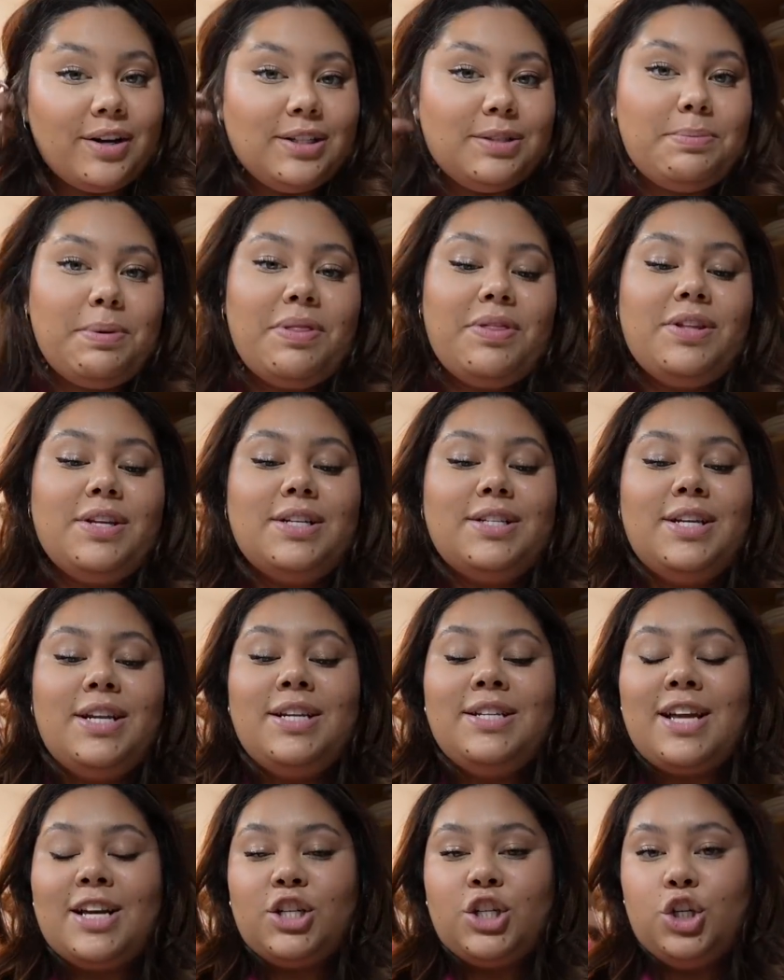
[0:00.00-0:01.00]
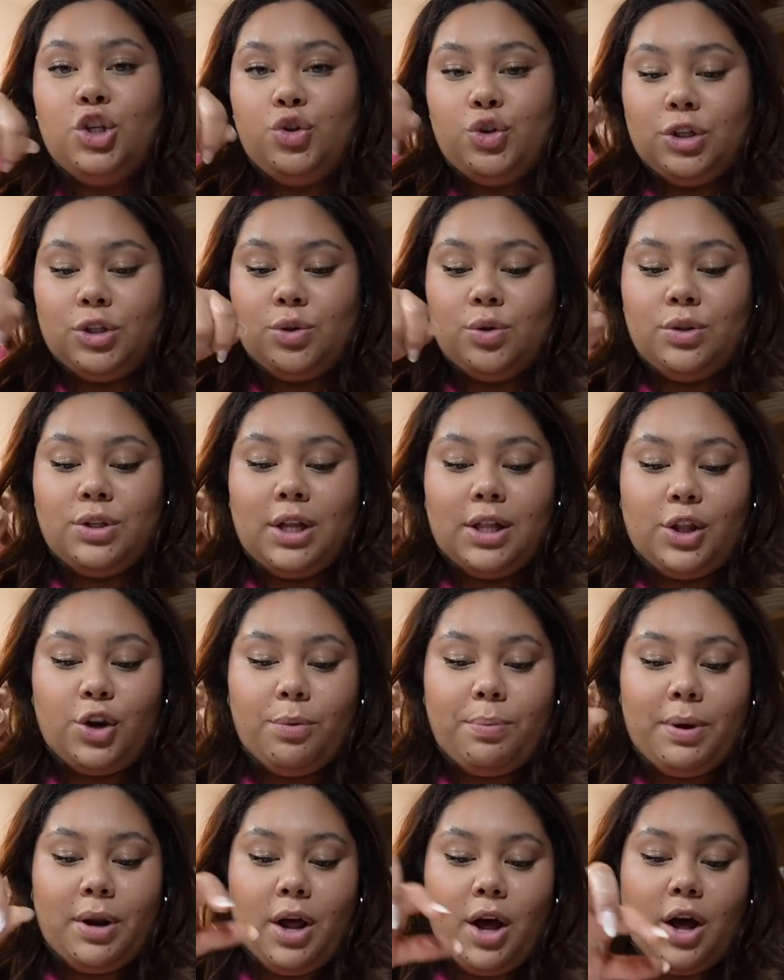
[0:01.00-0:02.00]
Smith does it is that she drizzles a
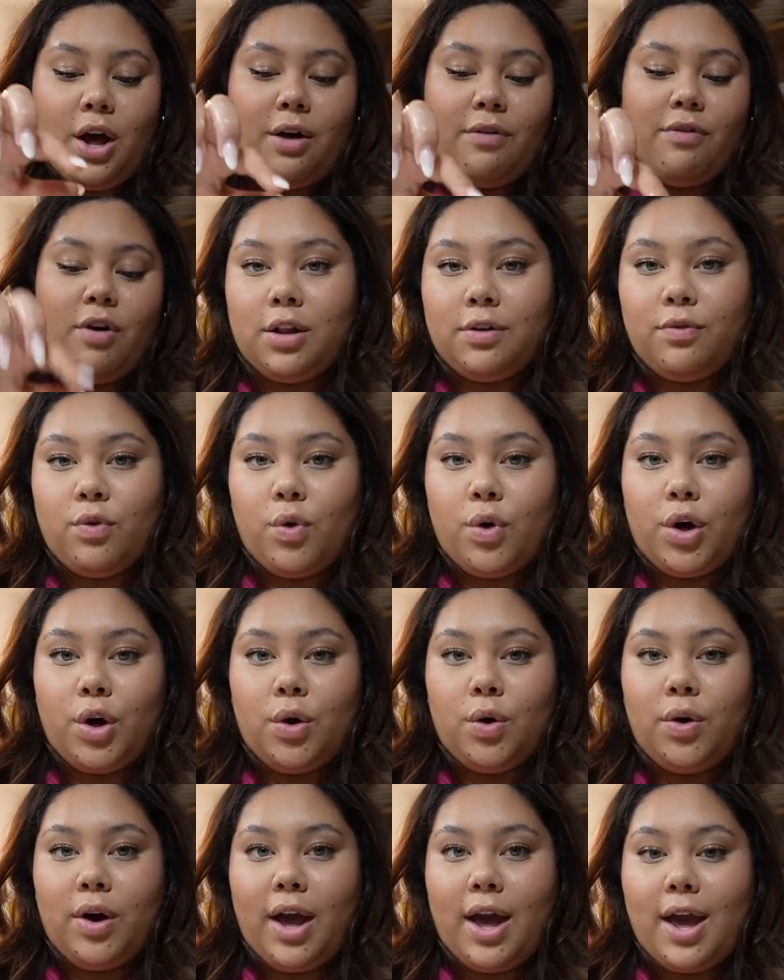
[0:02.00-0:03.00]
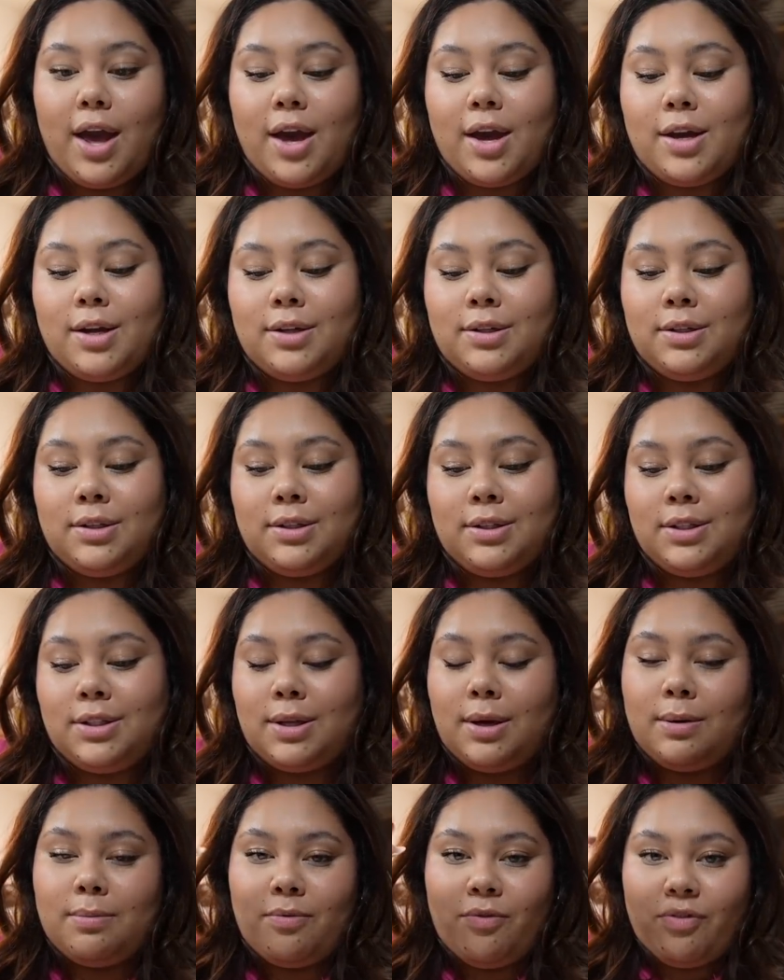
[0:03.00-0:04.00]
little bit of olive oil and
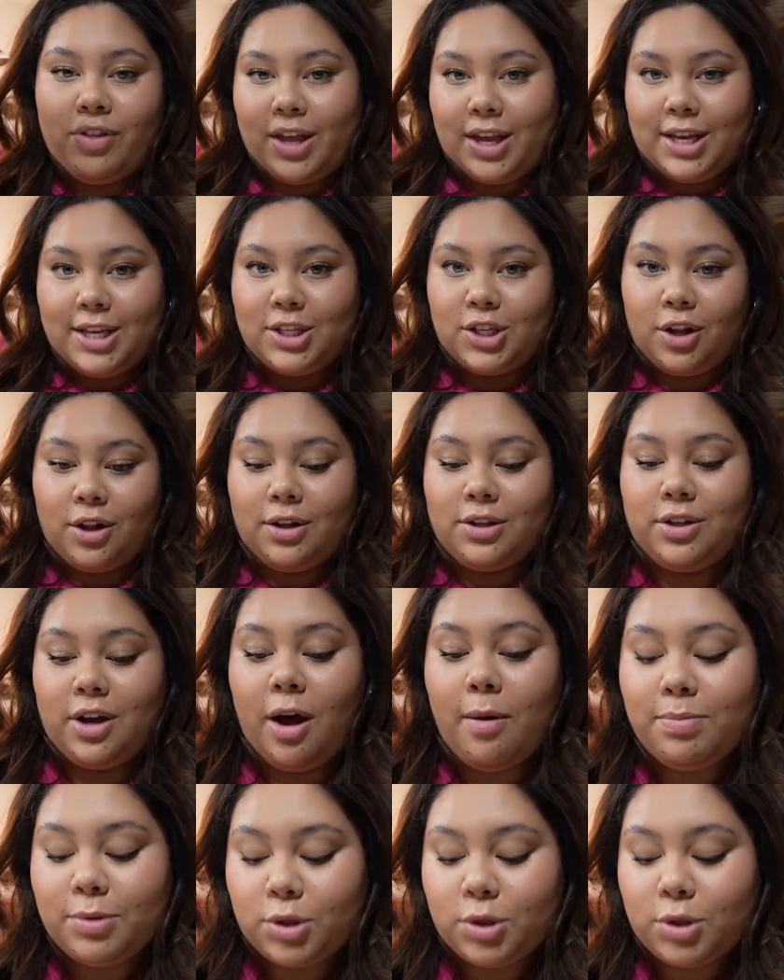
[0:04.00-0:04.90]
some flaky salt on top.